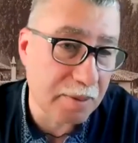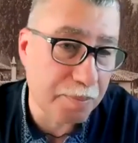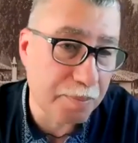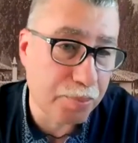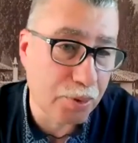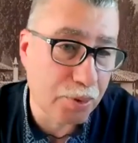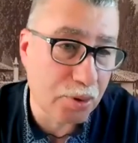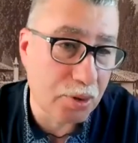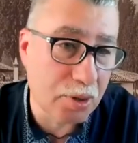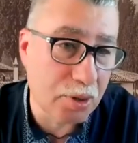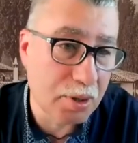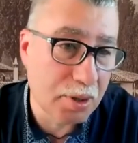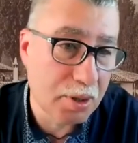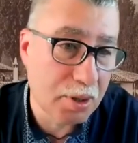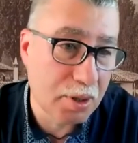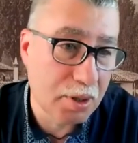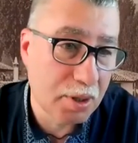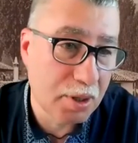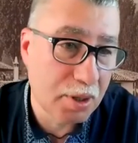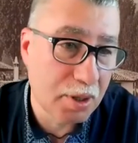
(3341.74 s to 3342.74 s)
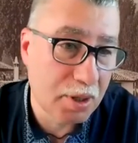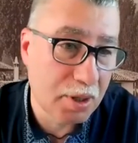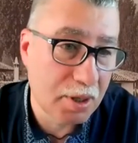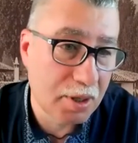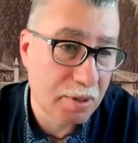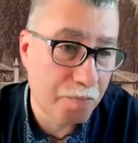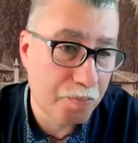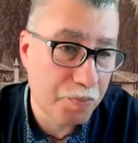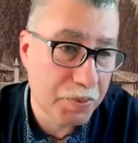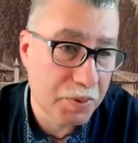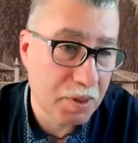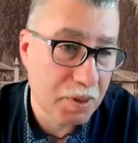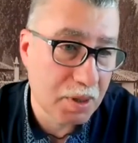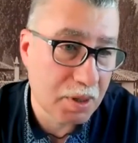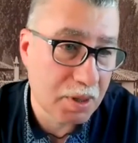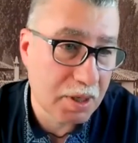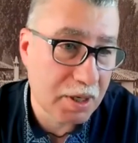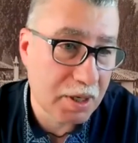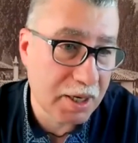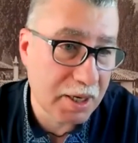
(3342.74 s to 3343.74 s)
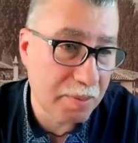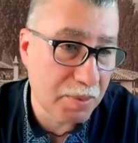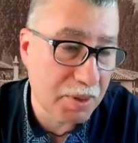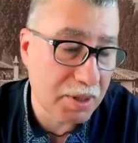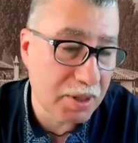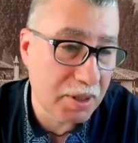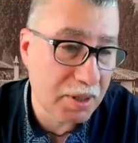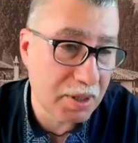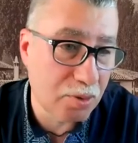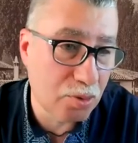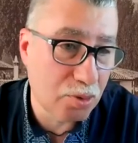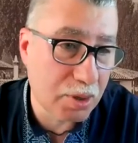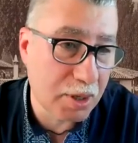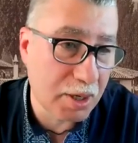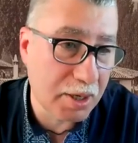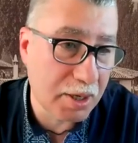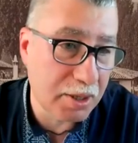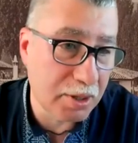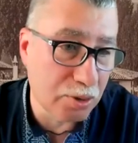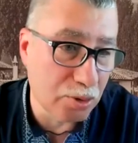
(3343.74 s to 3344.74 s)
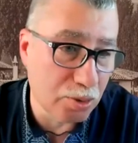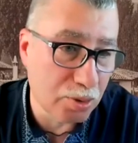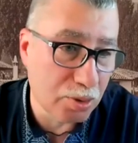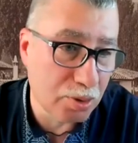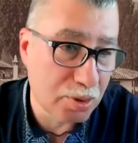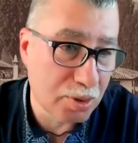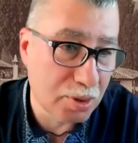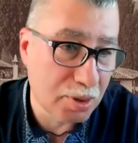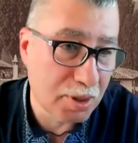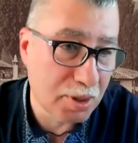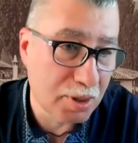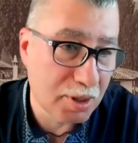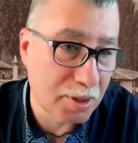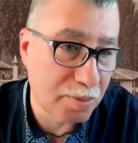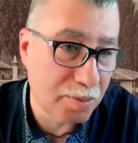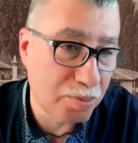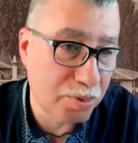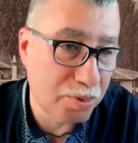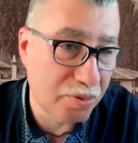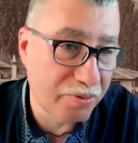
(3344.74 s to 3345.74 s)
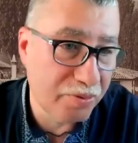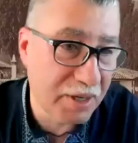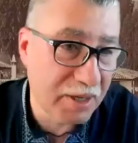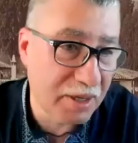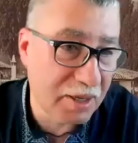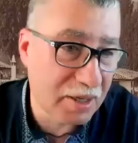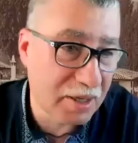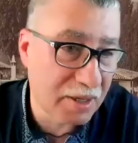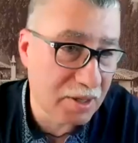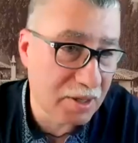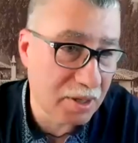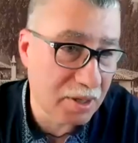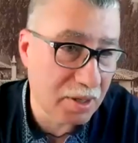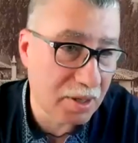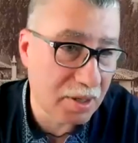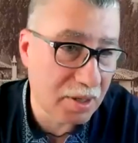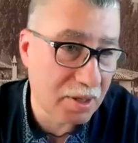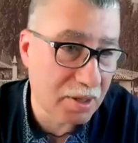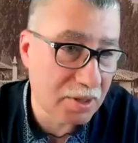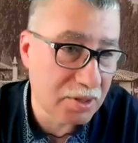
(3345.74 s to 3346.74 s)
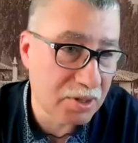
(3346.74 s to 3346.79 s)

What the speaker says: and asked if I could talk about Crimea and Ukraine,